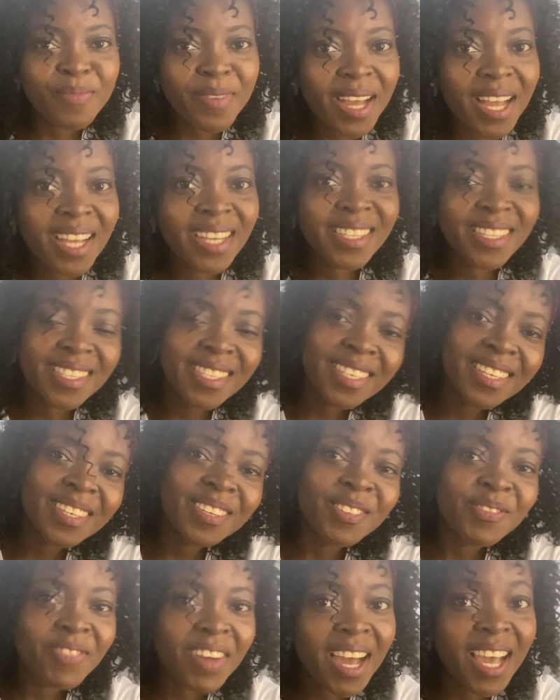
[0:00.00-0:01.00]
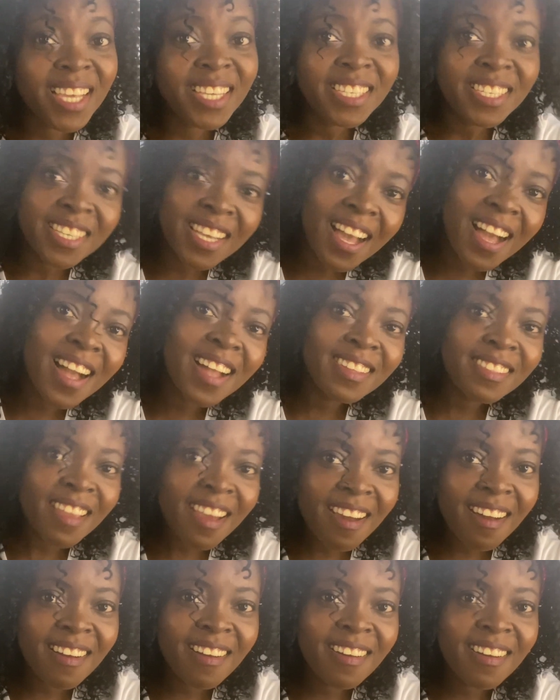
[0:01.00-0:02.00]
back to my
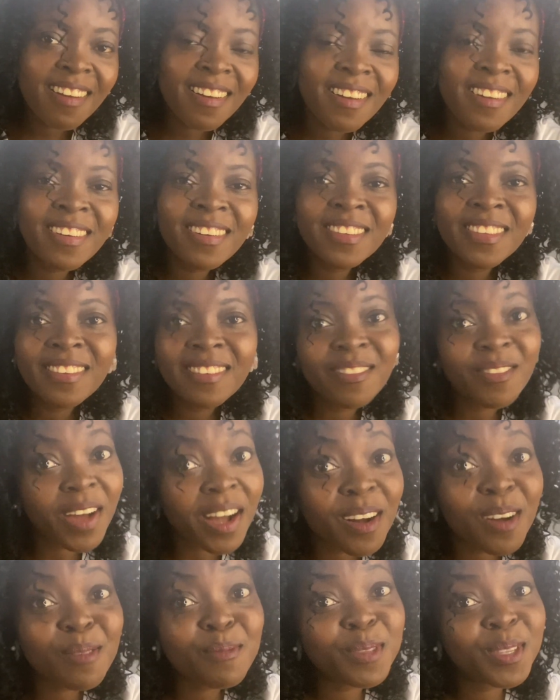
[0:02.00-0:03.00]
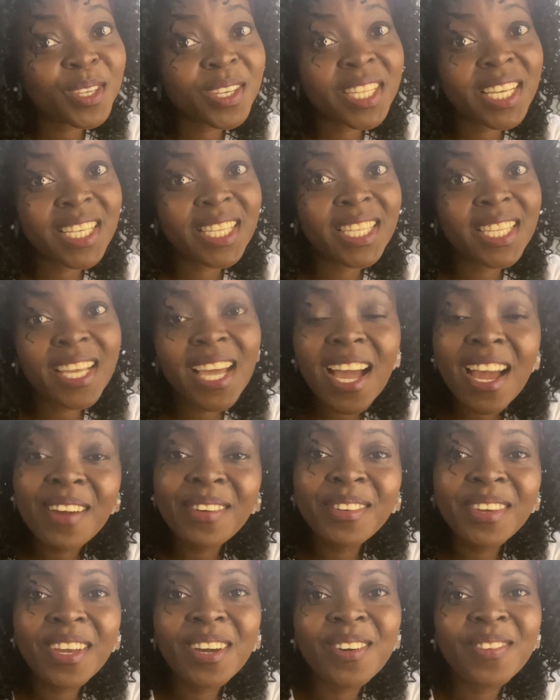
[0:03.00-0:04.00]
channel welcome to the
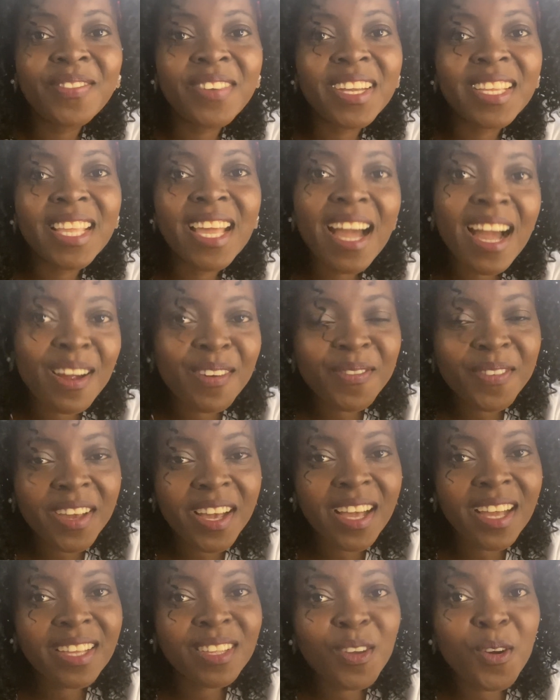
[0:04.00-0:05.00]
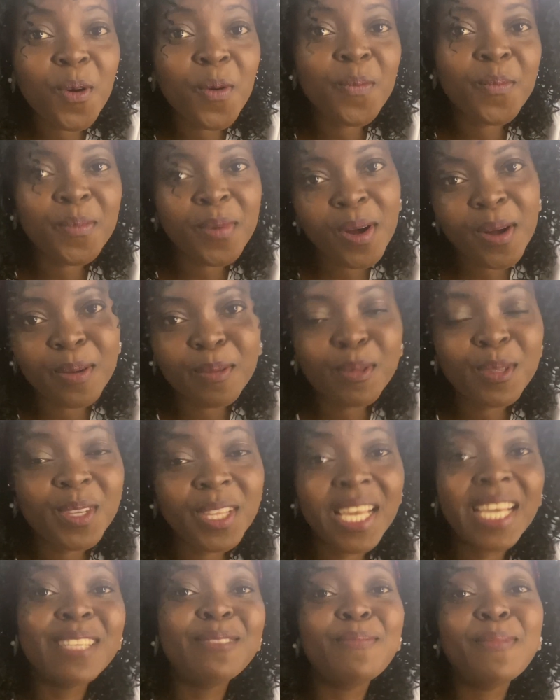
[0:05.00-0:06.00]
diary of an african home mom
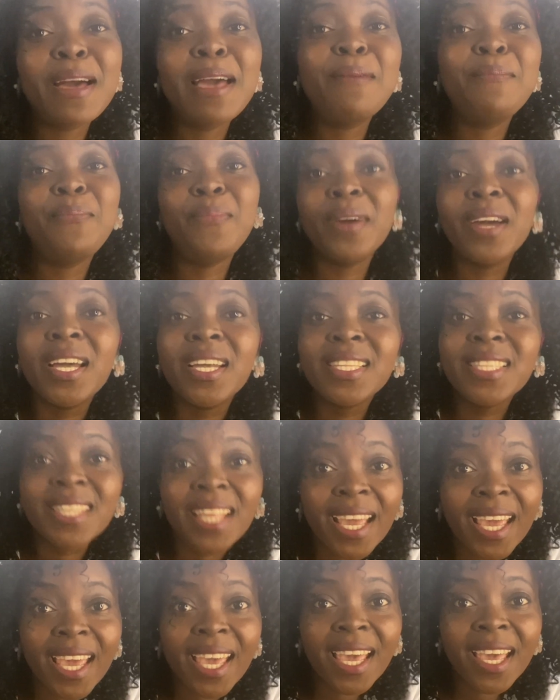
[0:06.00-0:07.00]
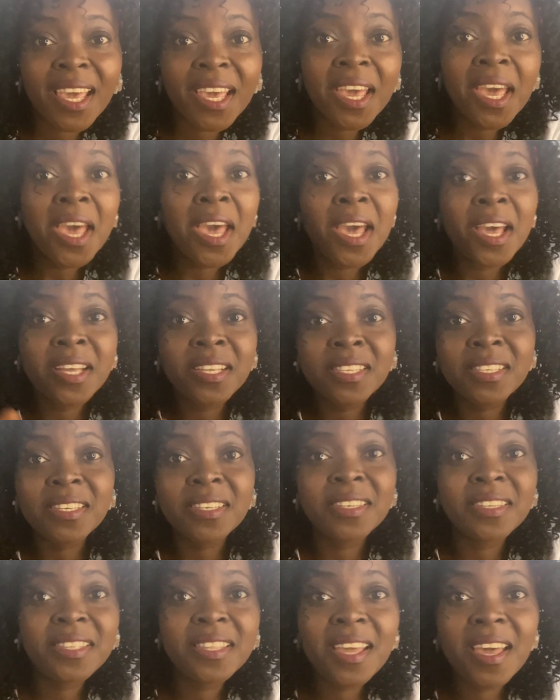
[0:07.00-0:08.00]
today is my birthday
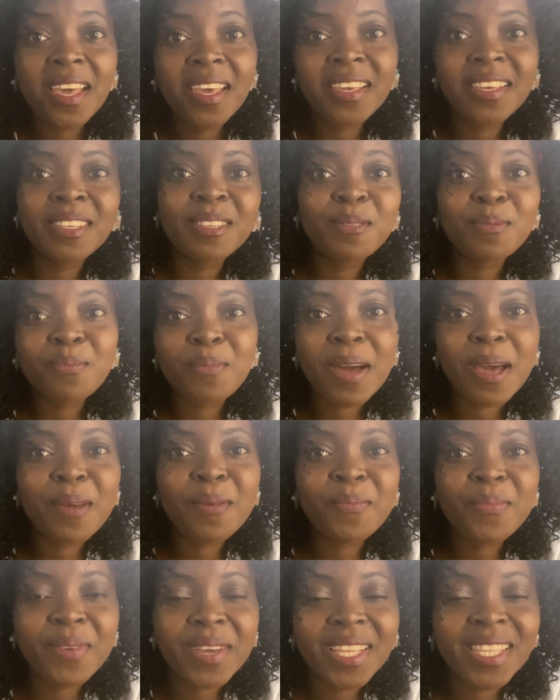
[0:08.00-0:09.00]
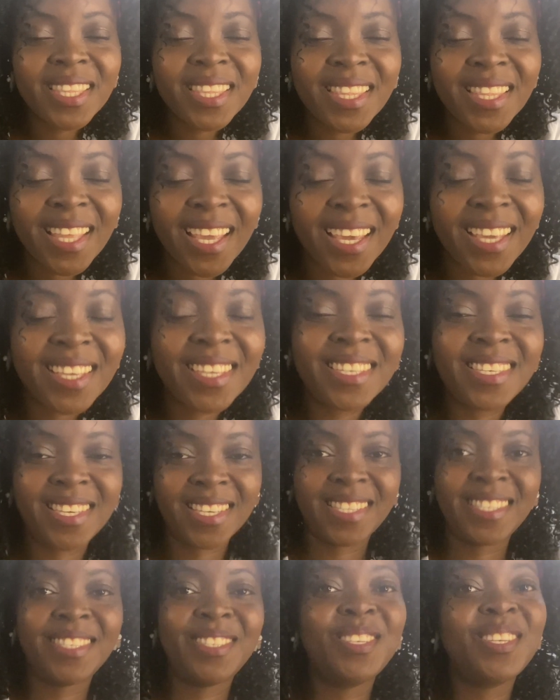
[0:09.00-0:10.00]
today is my birthday
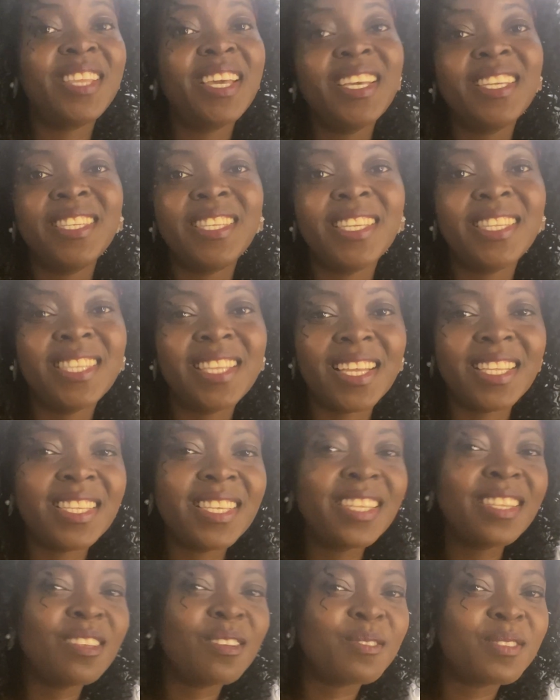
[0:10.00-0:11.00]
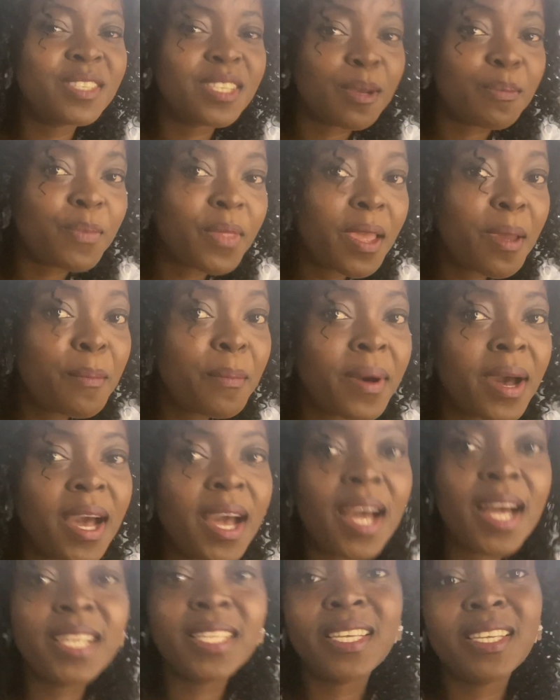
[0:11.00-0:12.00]
yes today is the 13th of september
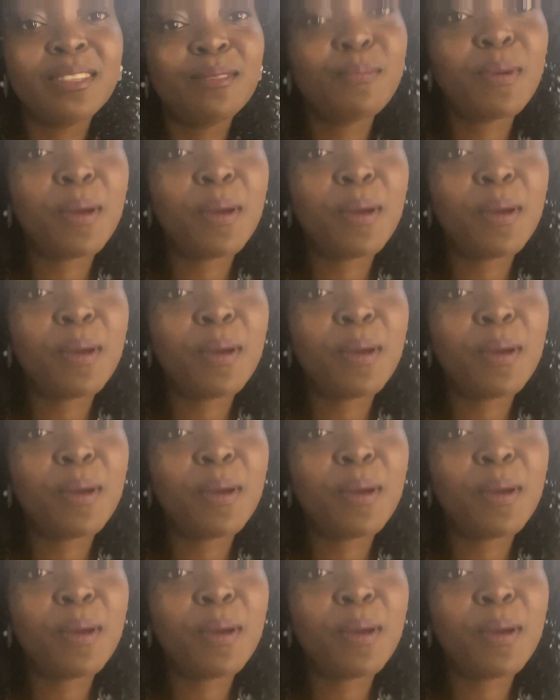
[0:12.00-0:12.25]
and it's